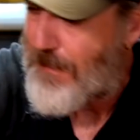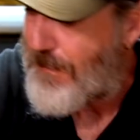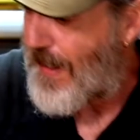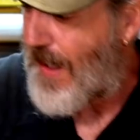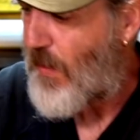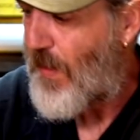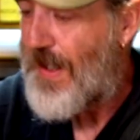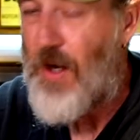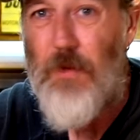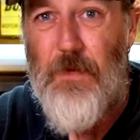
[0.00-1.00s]
but when
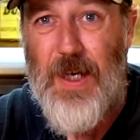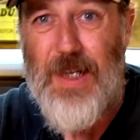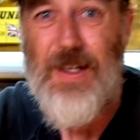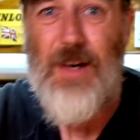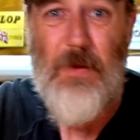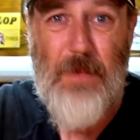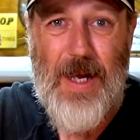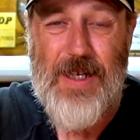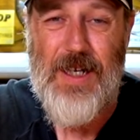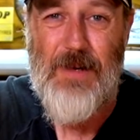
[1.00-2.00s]
they were fed in there and
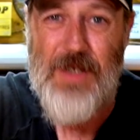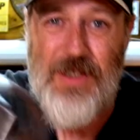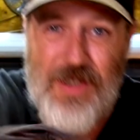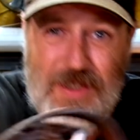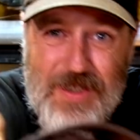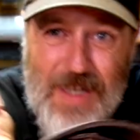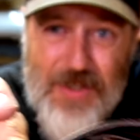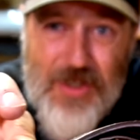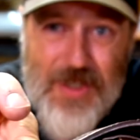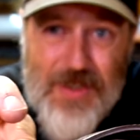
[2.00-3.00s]
packed up, it's just,
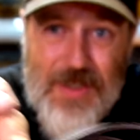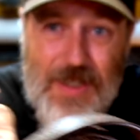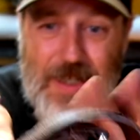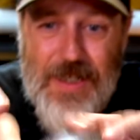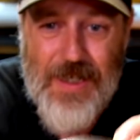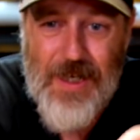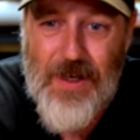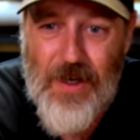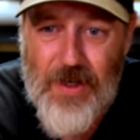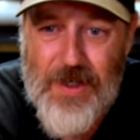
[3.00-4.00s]
as you can see, you know,
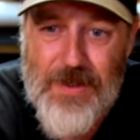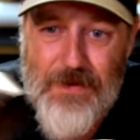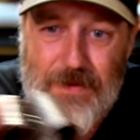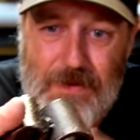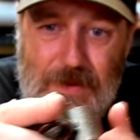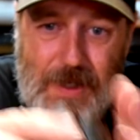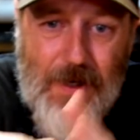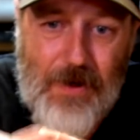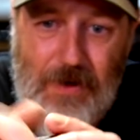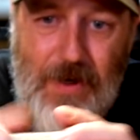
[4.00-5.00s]
I can get
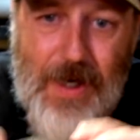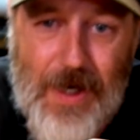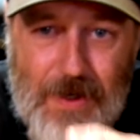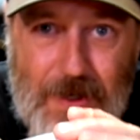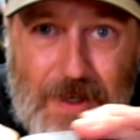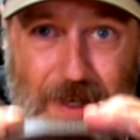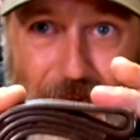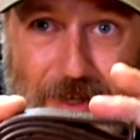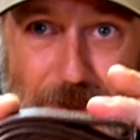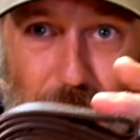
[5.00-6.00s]
it around
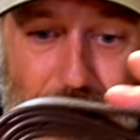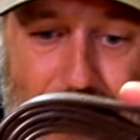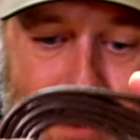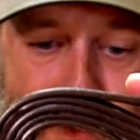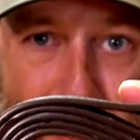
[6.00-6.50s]
and that's what it is.